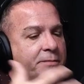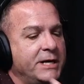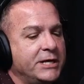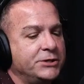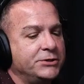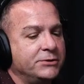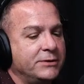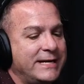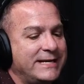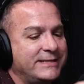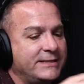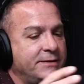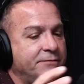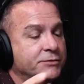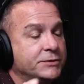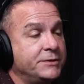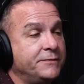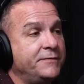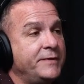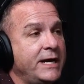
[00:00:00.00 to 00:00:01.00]
making sure that stuff
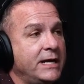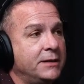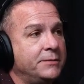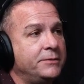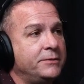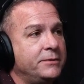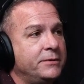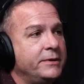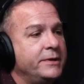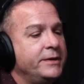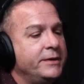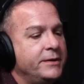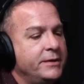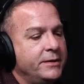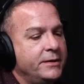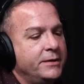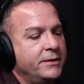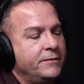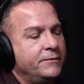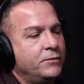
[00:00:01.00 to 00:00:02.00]
was available
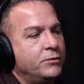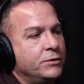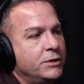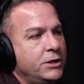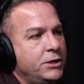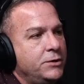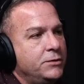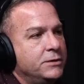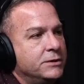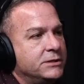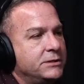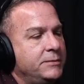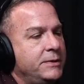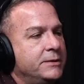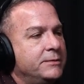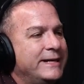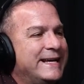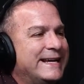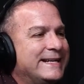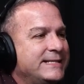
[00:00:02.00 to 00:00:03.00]
for the units to be
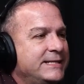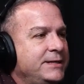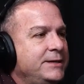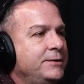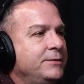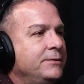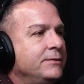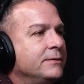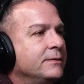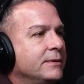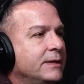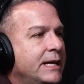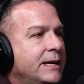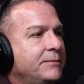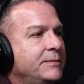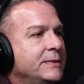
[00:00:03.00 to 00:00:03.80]
able to execute that